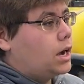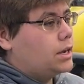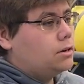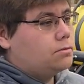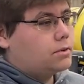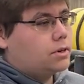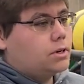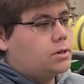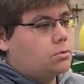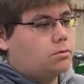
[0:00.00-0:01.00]
In
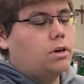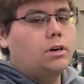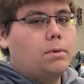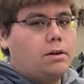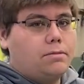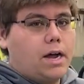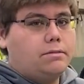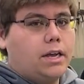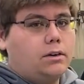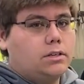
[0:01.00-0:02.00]
furrow, we're running about
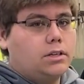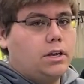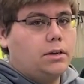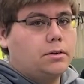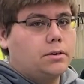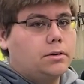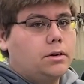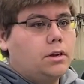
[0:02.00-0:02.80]
5 gallon to the acre.